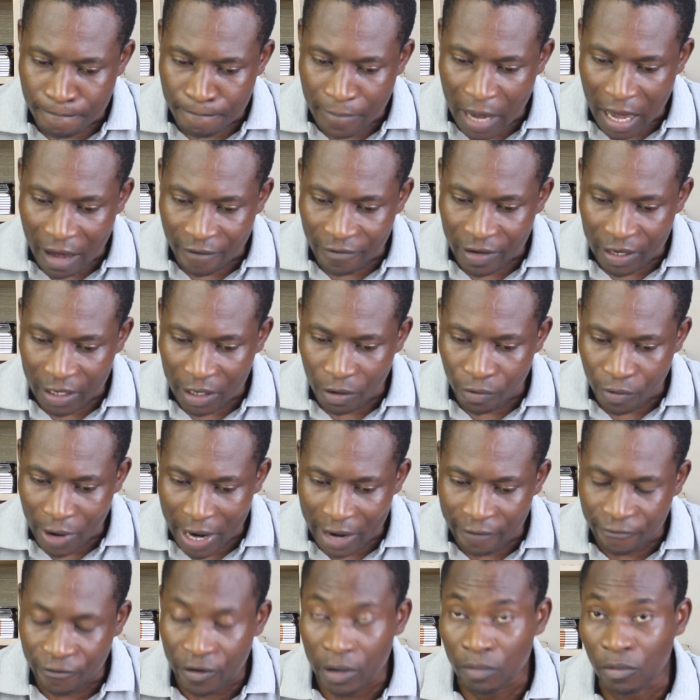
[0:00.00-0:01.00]
having the
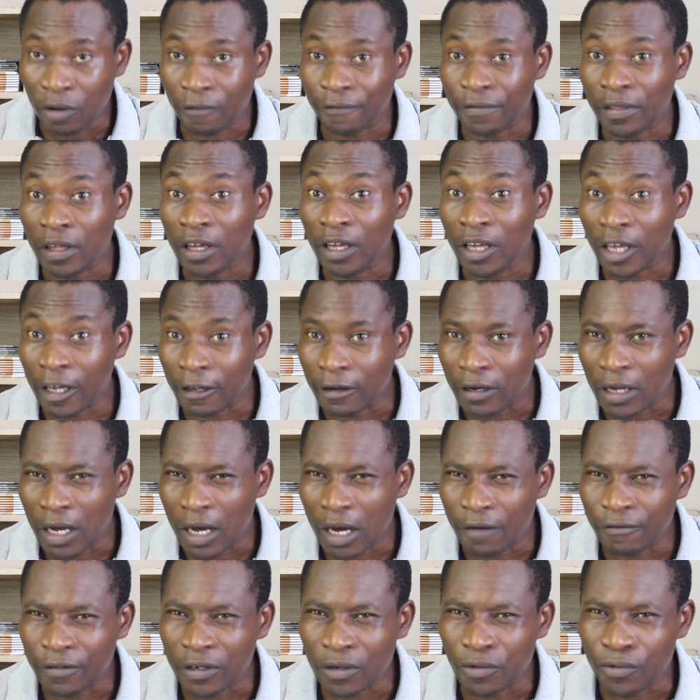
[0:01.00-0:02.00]
right frame of thinking,
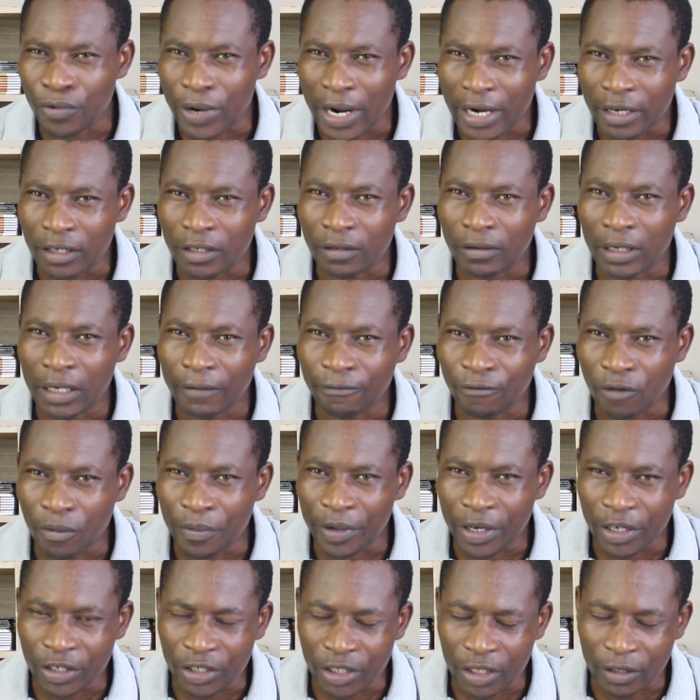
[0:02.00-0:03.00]
having the right
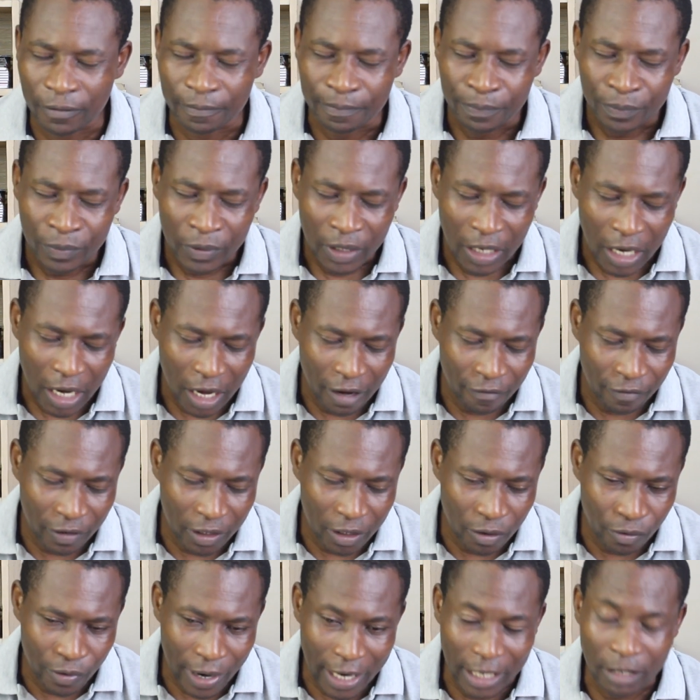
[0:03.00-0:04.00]
information,
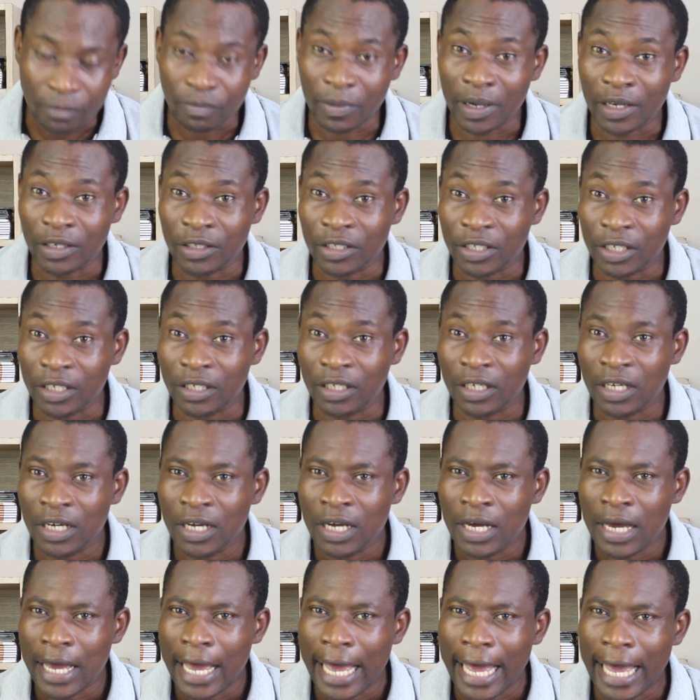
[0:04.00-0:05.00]
having the right mindset,
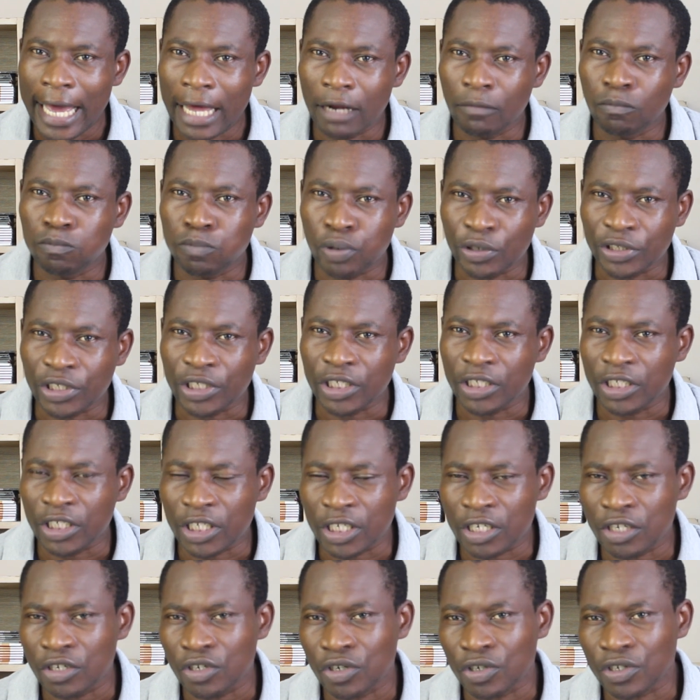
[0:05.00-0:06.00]
and
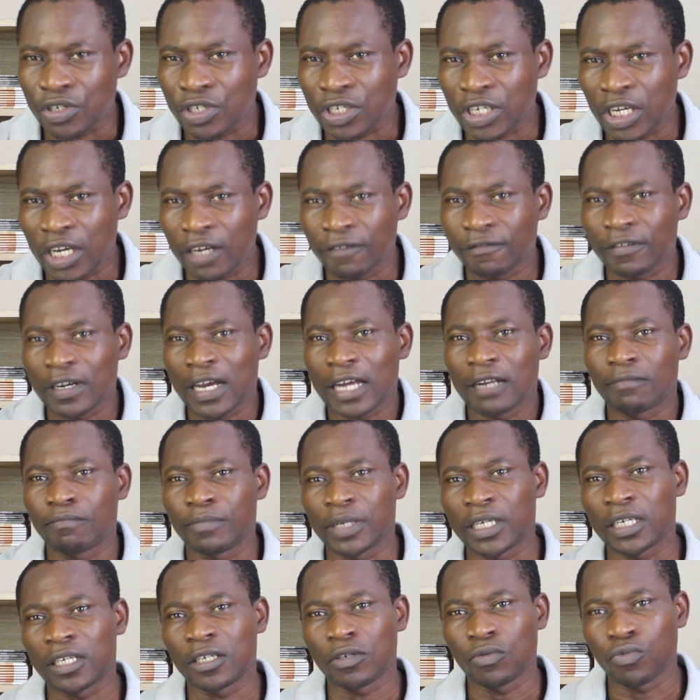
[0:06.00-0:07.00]
positioning yourself and
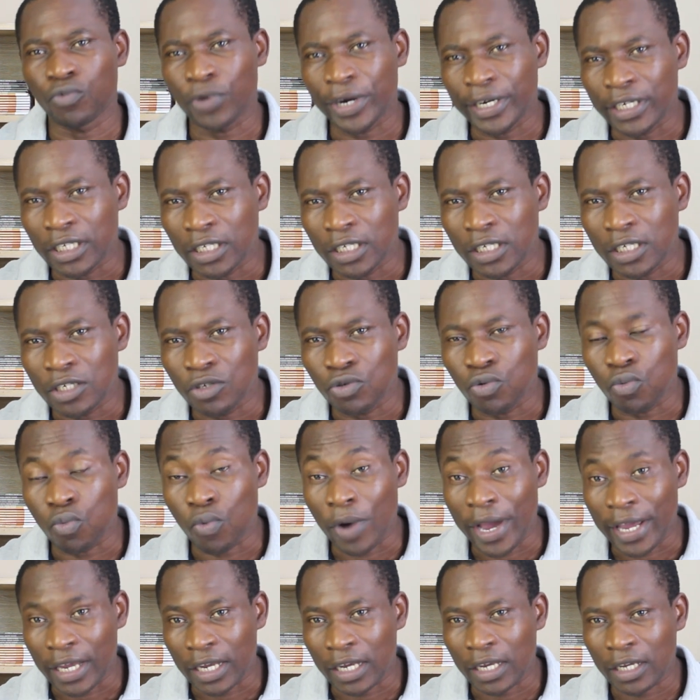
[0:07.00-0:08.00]
being ready to
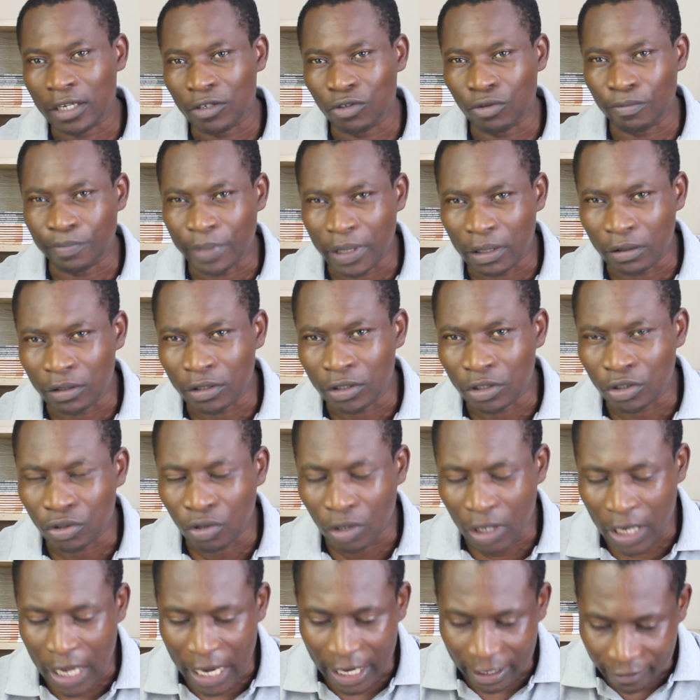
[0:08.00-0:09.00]
work to build
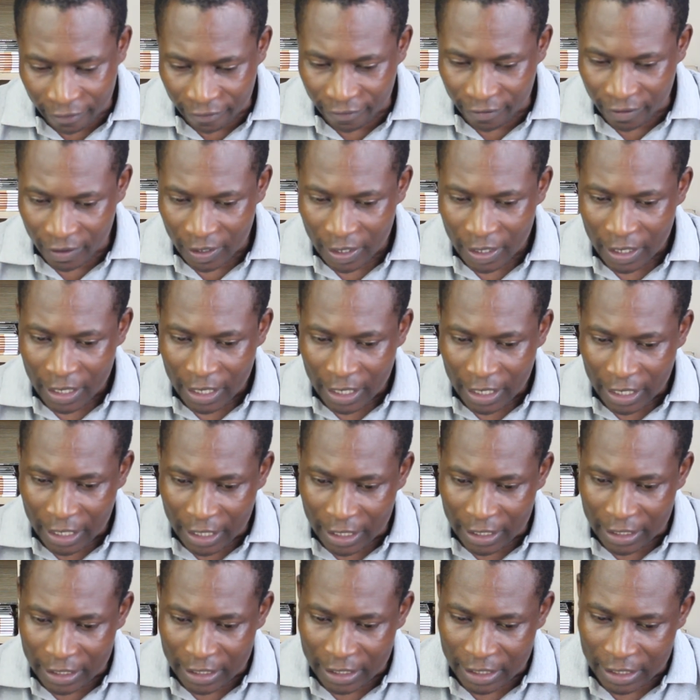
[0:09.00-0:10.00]
your life
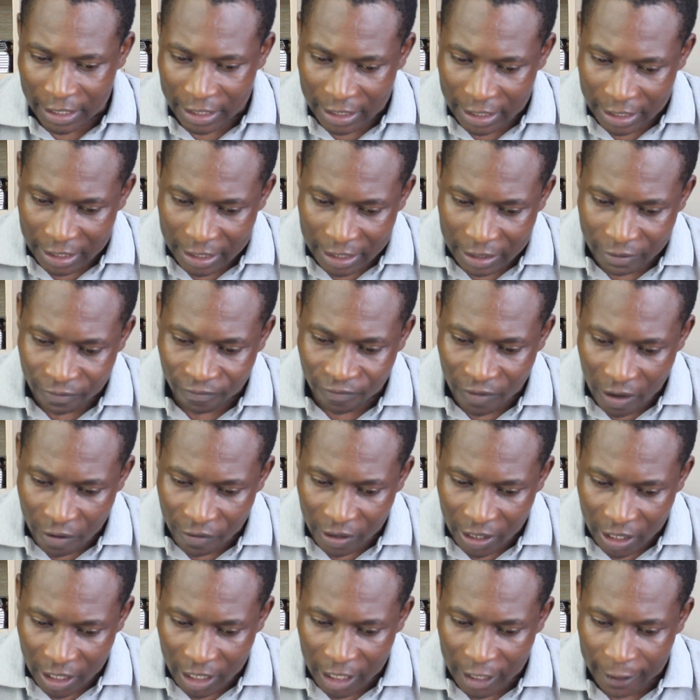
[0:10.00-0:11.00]
is
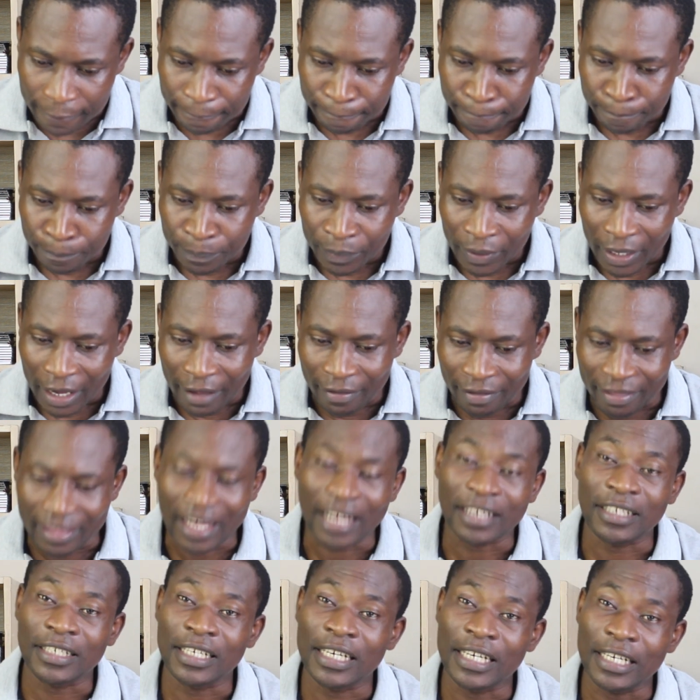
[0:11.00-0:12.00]
very key. And
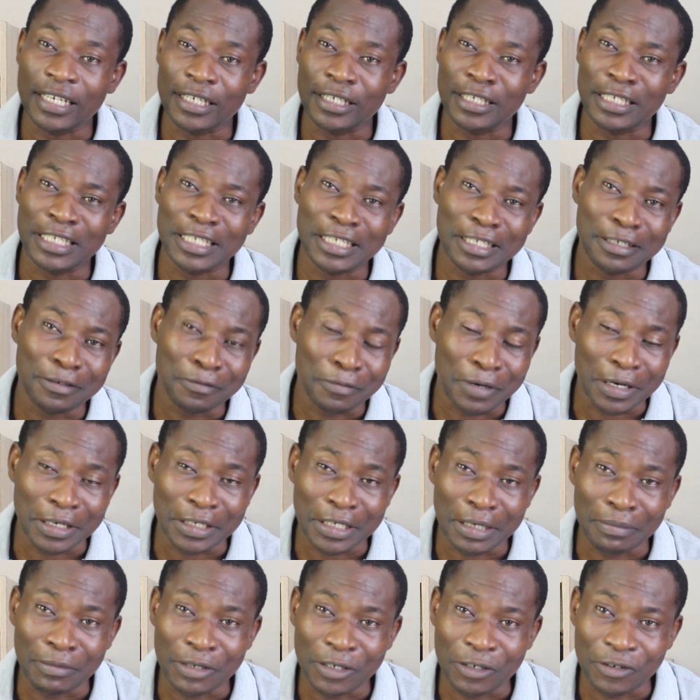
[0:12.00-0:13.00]
that is
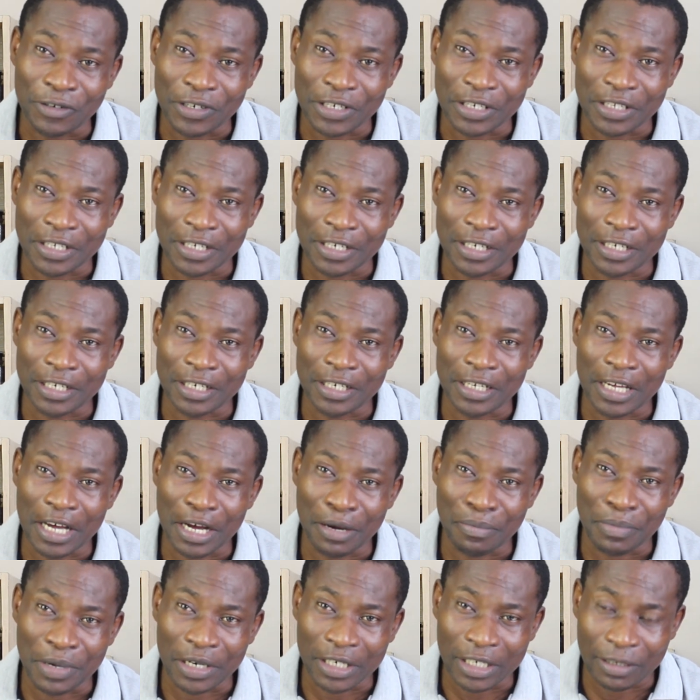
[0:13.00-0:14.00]
what I'm interested in.
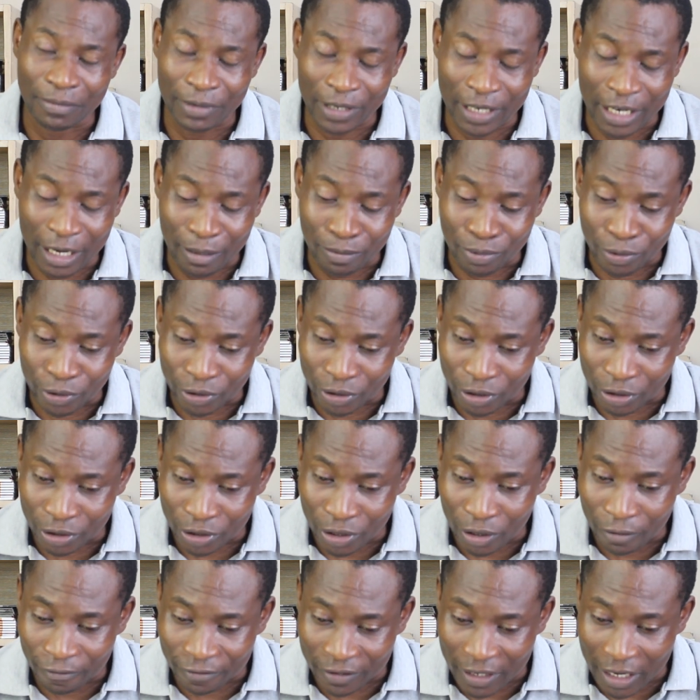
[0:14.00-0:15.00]
I'm a typical product
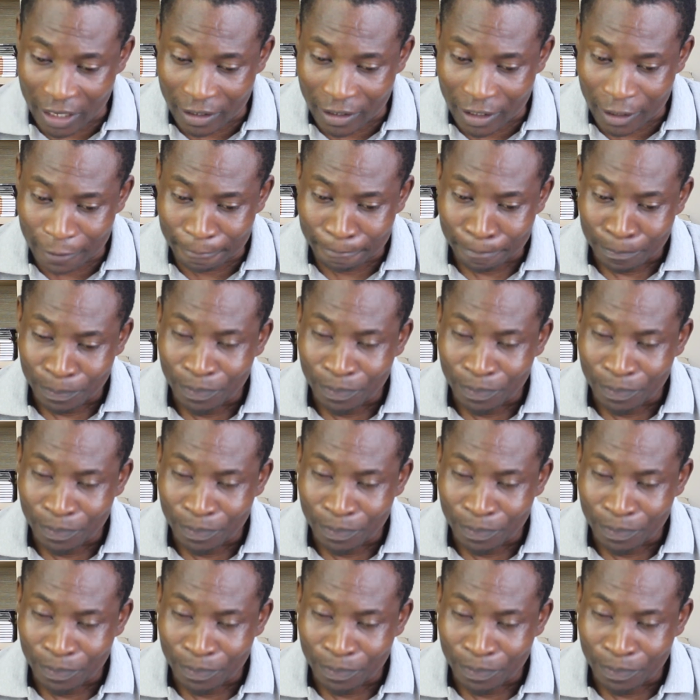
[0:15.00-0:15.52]
of that.